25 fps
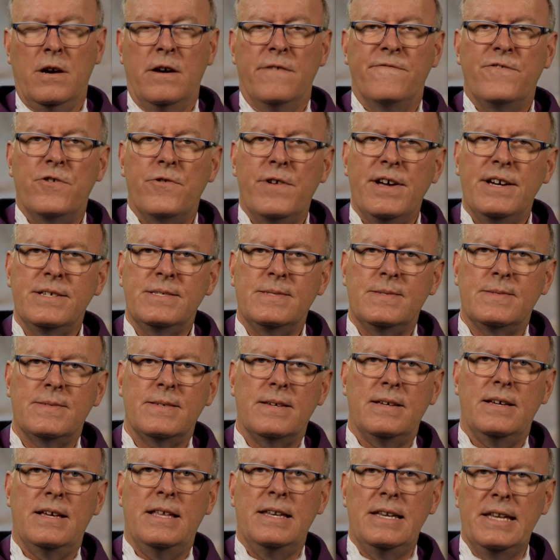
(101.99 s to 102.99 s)
For us,
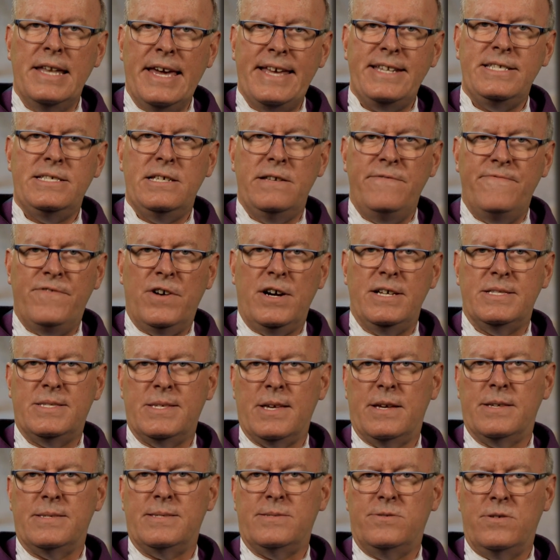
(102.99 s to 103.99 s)
Lent invites
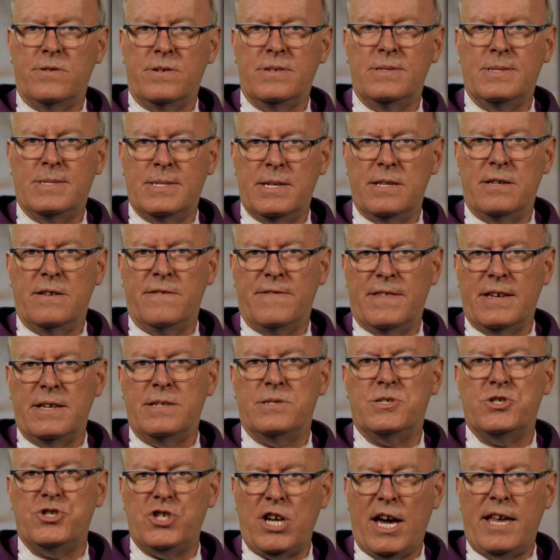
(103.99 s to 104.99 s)
us to consider
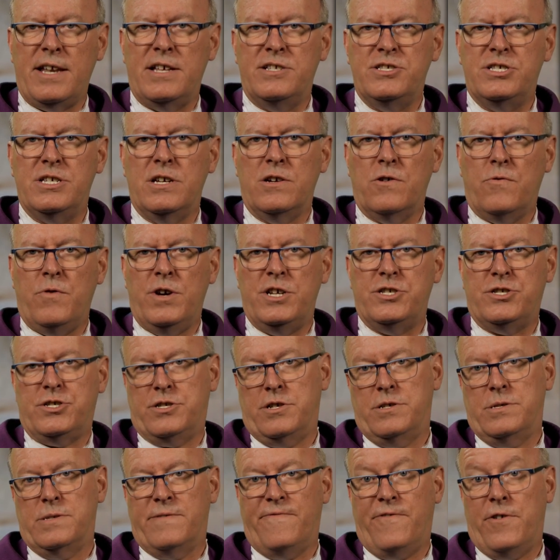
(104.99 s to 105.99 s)
these challenging
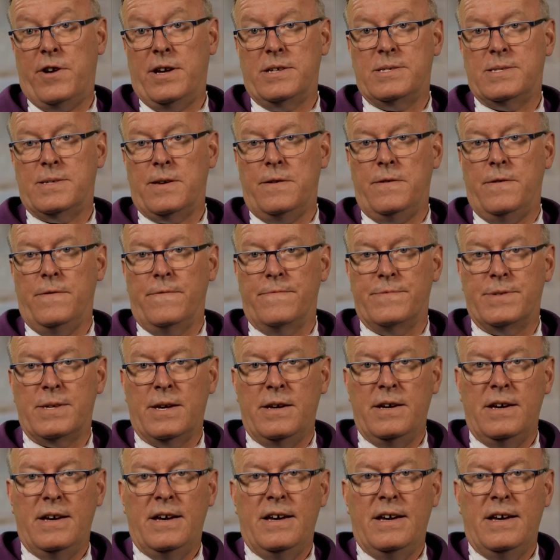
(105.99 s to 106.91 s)
questions for ourselves